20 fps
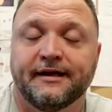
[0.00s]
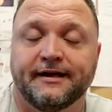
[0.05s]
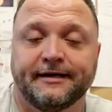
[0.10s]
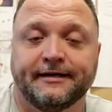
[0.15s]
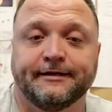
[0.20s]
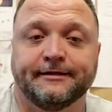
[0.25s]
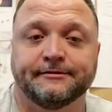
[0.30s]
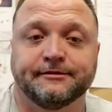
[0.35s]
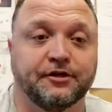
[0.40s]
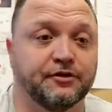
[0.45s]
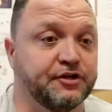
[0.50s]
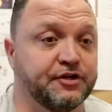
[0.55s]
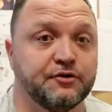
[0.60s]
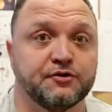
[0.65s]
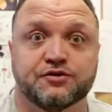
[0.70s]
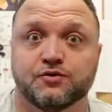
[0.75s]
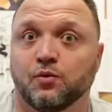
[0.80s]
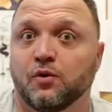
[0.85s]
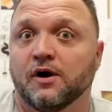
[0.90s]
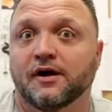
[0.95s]
Uh, you're
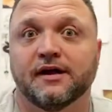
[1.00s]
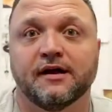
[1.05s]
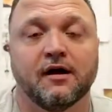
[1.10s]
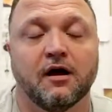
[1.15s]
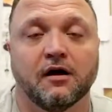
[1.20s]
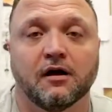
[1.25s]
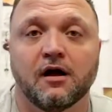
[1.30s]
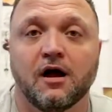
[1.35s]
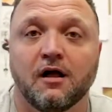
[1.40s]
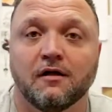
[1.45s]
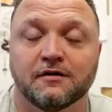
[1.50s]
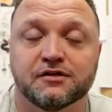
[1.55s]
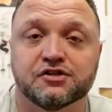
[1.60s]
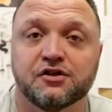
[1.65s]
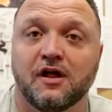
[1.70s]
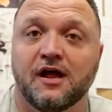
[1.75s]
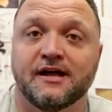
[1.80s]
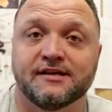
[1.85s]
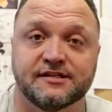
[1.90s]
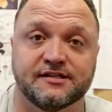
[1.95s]
used to working on college
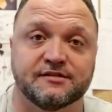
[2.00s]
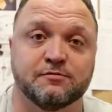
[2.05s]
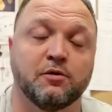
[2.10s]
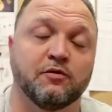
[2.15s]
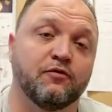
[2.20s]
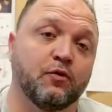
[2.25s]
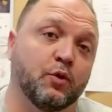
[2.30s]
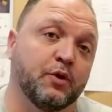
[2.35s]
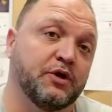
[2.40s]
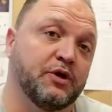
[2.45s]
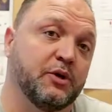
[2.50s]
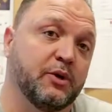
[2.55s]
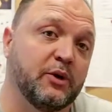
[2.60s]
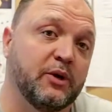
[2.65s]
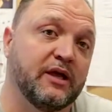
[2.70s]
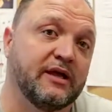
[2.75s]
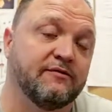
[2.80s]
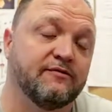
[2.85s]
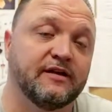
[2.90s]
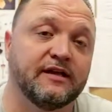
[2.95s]
classes before you
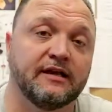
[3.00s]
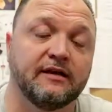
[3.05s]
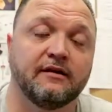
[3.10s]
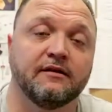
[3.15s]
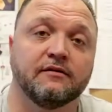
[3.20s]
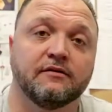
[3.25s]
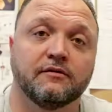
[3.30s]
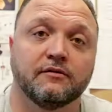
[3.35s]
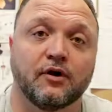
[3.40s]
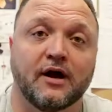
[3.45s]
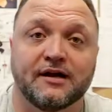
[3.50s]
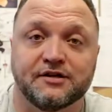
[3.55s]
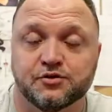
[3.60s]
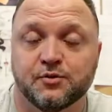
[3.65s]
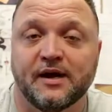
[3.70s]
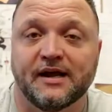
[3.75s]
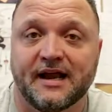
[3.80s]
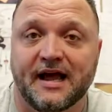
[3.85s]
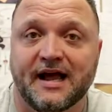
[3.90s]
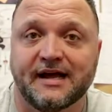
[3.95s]
even
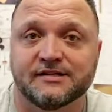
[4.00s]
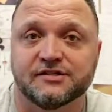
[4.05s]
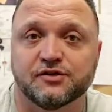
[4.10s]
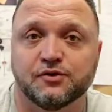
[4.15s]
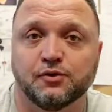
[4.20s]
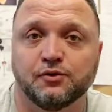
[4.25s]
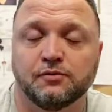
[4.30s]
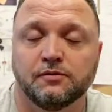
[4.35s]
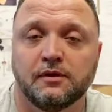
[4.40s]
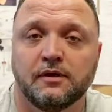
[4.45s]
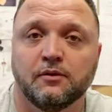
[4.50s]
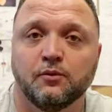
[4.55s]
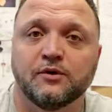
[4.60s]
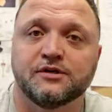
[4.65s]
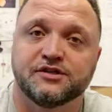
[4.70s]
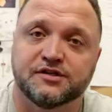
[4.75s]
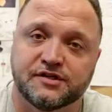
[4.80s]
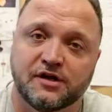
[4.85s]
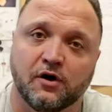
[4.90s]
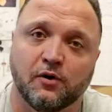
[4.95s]
graduate high school,
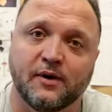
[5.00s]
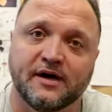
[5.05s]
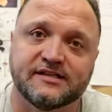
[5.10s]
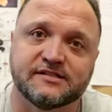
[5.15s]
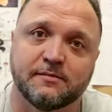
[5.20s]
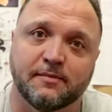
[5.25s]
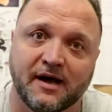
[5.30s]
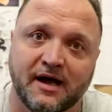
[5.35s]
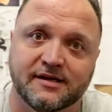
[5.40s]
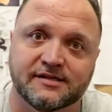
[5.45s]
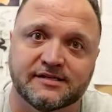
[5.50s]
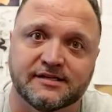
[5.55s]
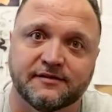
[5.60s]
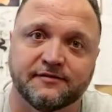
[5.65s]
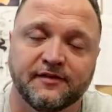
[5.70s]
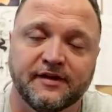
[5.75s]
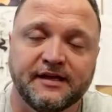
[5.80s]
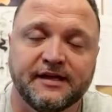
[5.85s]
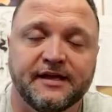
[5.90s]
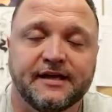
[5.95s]
which is always a
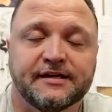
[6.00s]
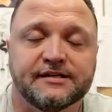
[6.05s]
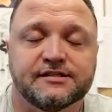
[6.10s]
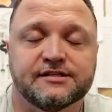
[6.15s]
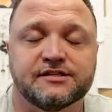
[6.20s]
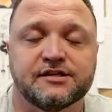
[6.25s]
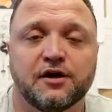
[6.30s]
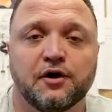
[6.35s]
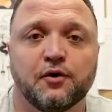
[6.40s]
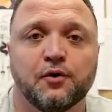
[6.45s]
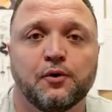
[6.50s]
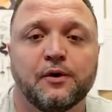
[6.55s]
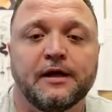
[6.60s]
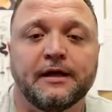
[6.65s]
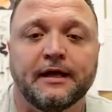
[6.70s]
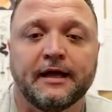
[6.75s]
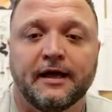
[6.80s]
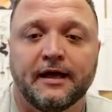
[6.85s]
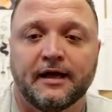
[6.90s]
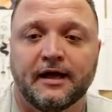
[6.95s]
positive. So
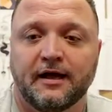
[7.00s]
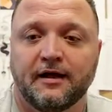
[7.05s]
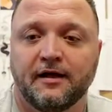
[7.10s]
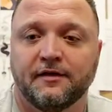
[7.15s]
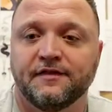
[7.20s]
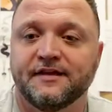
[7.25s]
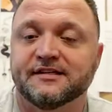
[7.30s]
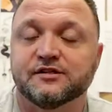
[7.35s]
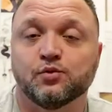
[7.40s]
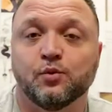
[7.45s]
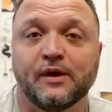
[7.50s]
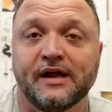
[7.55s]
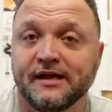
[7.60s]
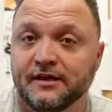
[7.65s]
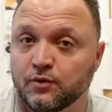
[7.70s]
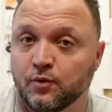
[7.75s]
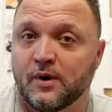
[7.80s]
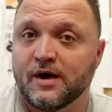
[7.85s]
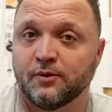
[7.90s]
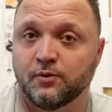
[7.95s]
uh, this
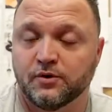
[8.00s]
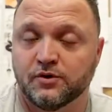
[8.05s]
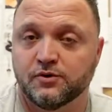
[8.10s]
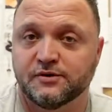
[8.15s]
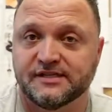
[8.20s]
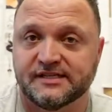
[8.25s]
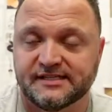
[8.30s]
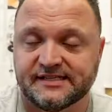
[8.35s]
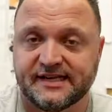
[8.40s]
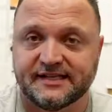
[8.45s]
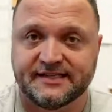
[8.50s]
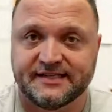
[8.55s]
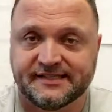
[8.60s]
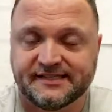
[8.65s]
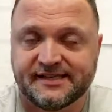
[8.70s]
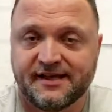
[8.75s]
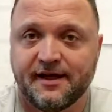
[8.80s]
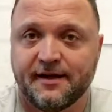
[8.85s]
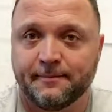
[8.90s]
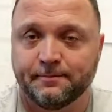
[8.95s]
week, the way we're going to set
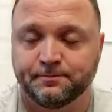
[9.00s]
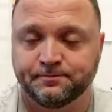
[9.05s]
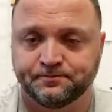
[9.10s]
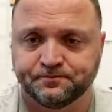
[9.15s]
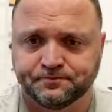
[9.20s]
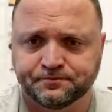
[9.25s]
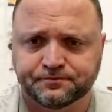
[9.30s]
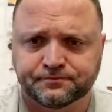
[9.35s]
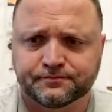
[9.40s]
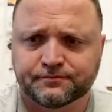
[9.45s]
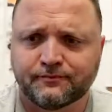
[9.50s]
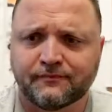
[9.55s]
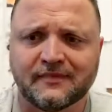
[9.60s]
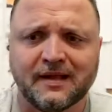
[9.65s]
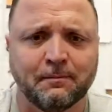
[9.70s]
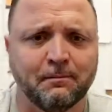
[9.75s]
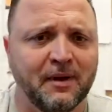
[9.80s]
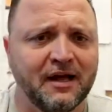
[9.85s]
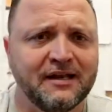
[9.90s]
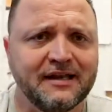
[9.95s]
this up
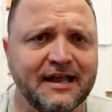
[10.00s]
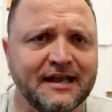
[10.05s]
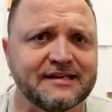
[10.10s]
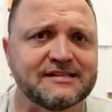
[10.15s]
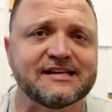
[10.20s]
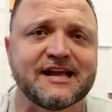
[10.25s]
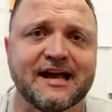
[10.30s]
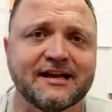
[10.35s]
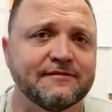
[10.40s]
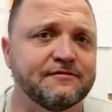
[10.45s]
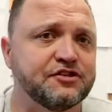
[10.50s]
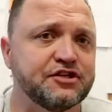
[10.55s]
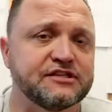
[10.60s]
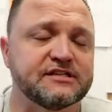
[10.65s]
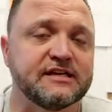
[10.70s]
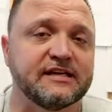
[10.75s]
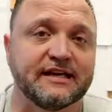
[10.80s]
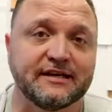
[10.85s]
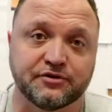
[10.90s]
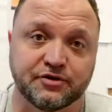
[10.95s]
Monday is kind of
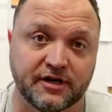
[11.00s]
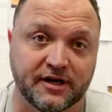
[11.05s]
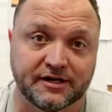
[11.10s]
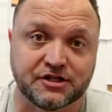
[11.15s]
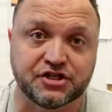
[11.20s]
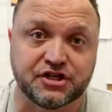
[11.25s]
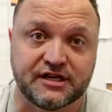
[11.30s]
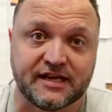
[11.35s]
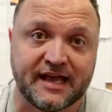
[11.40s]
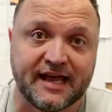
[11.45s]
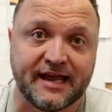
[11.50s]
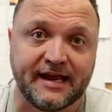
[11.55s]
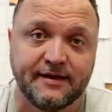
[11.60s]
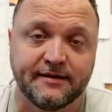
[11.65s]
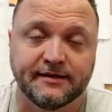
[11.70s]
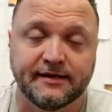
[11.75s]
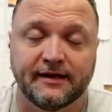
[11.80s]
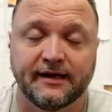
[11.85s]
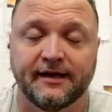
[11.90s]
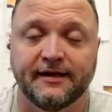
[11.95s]
just an introduction
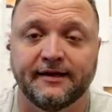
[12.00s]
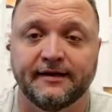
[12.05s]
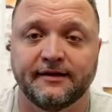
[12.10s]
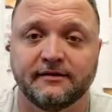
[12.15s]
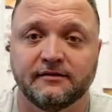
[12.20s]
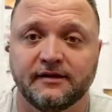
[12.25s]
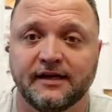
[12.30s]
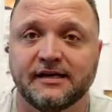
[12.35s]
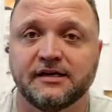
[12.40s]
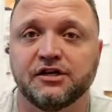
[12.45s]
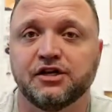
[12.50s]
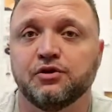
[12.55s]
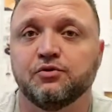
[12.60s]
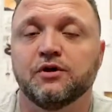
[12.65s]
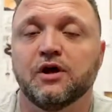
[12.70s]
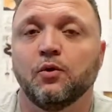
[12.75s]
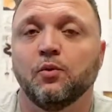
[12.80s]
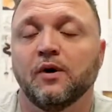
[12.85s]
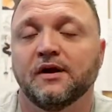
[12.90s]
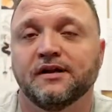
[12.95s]
day, uh, letting you
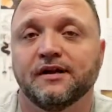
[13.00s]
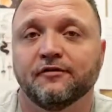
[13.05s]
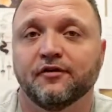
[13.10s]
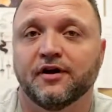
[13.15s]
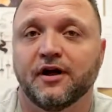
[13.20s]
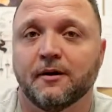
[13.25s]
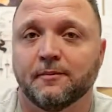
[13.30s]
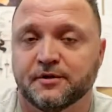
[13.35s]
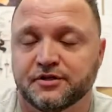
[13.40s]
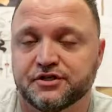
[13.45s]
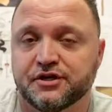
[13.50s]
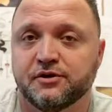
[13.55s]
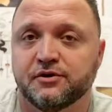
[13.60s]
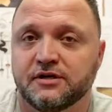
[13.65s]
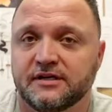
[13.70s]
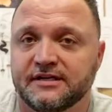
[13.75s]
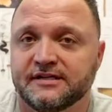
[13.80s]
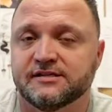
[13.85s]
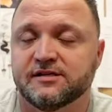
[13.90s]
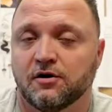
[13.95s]
know what different
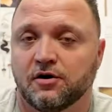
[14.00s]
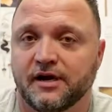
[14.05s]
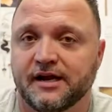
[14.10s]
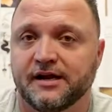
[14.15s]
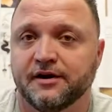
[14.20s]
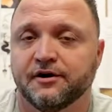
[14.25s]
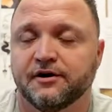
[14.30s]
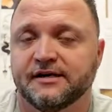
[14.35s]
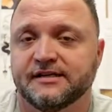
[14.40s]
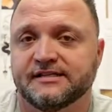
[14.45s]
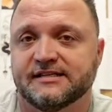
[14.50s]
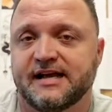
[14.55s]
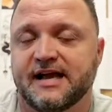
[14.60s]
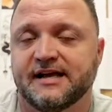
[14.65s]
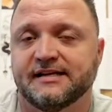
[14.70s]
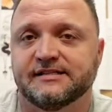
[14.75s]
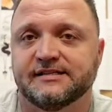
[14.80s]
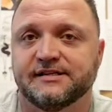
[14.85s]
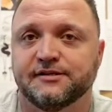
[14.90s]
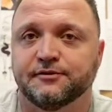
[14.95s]
opportunities are here at
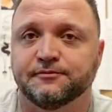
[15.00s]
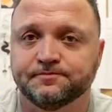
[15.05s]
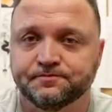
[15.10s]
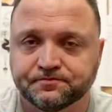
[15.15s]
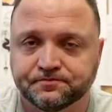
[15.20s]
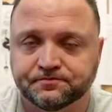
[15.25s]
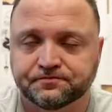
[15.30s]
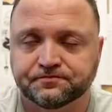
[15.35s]
Science Hill.